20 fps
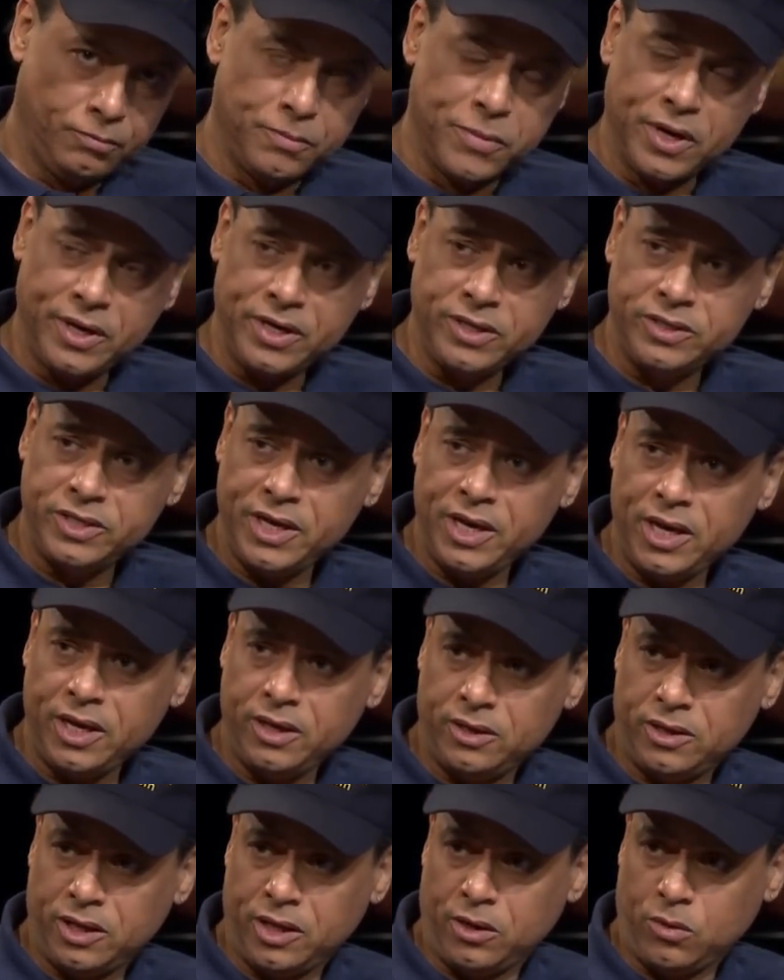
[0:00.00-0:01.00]
But
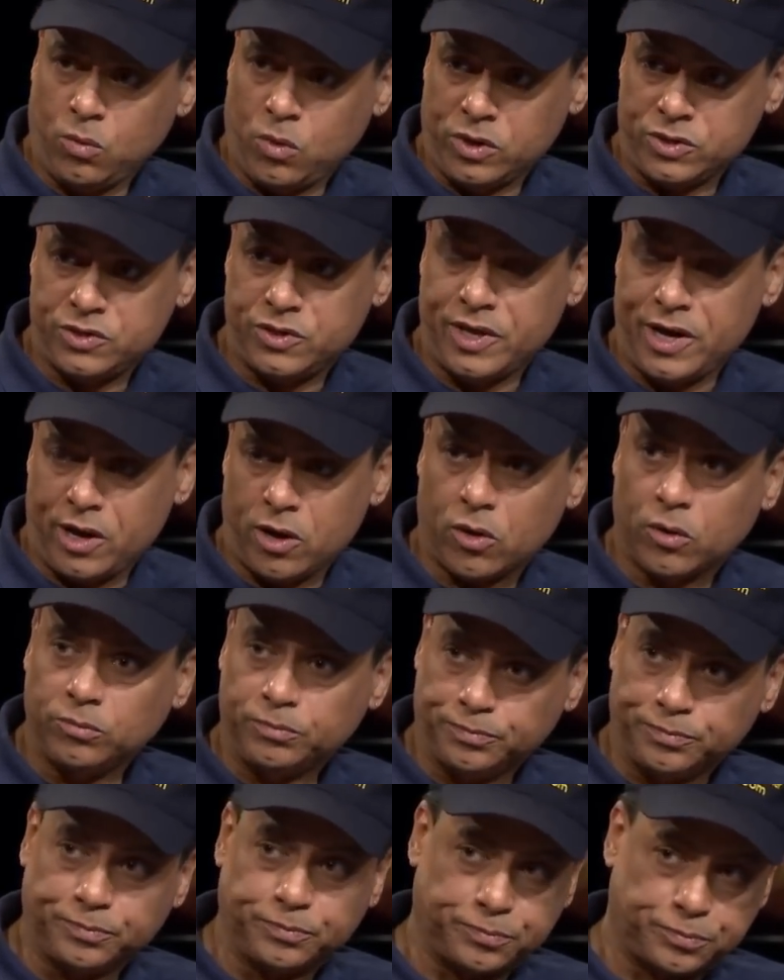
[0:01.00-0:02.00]
indeed, it was there.
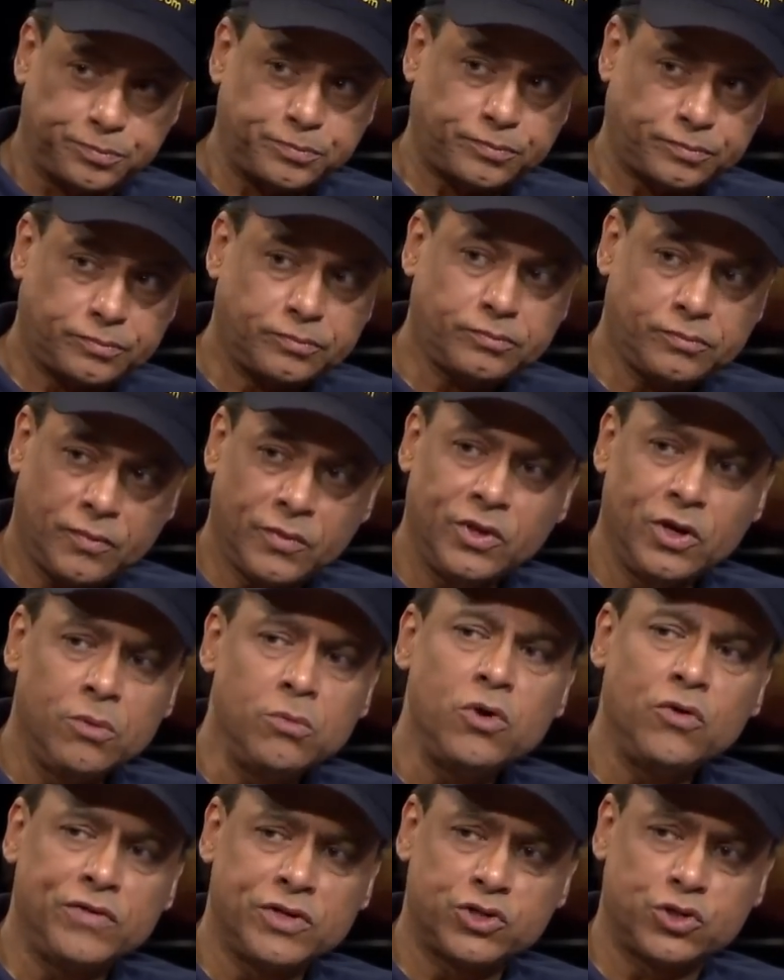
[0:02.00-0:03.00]
They're
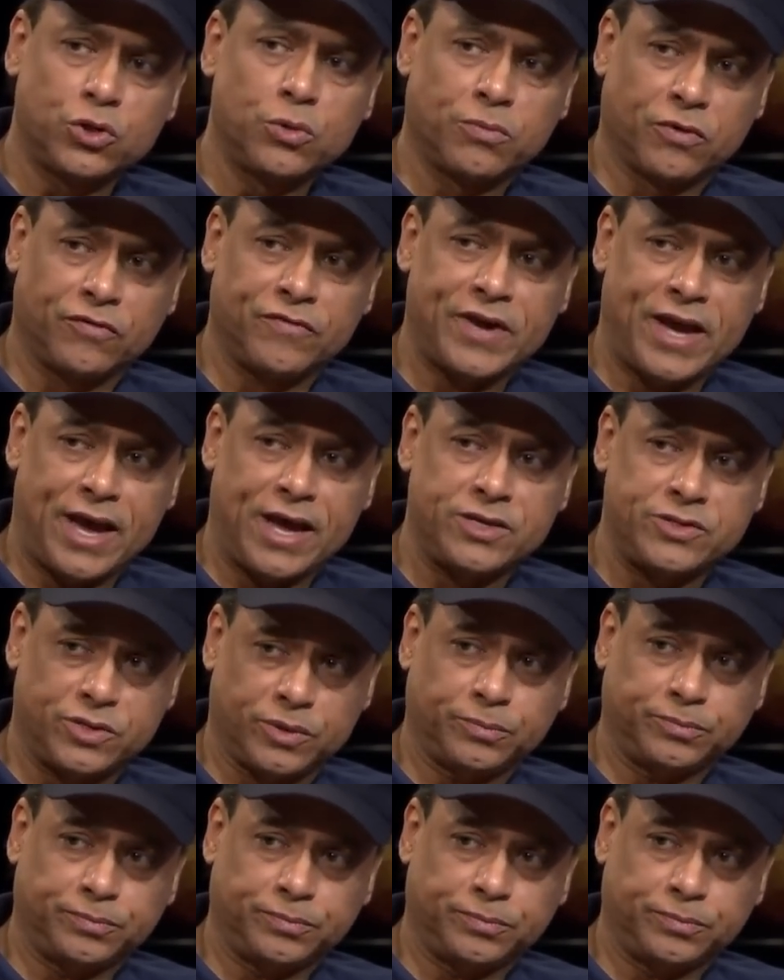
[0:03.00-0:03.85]
moving super fast.